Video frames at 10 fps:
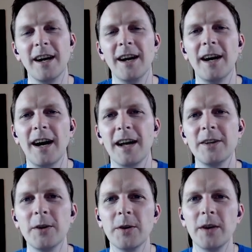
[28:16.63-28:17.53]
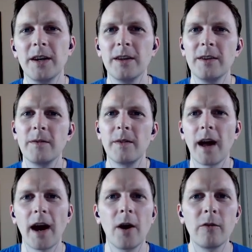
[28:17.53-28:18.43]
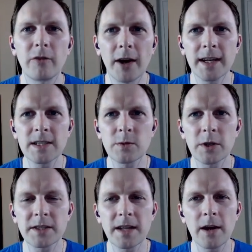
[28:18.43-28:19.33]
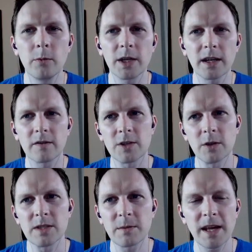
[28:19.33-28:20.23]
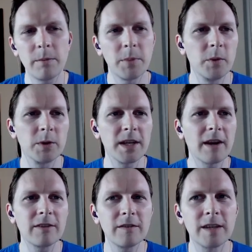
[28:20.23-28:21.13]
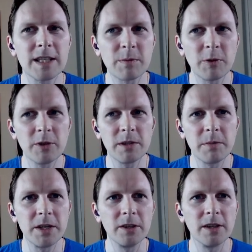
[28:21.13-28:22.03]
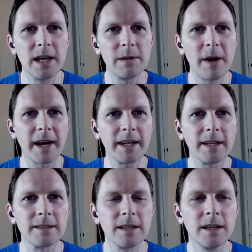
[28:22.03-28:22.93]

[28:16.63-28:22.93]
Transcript: I know how front ends works now, and we kind of showed some of that, but we haven't even explored the middle and the back end.